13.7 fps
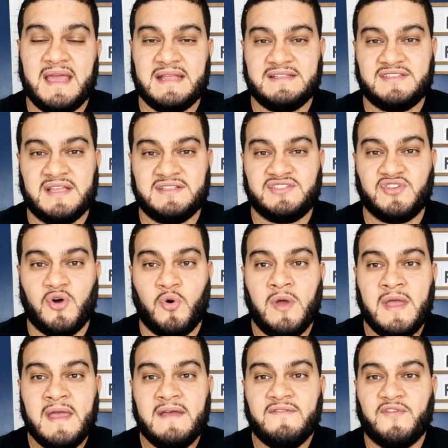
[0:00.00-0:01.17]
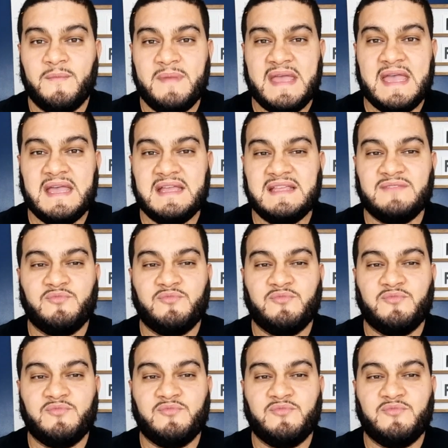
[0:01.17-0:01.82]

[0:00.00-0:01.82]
And and so for me,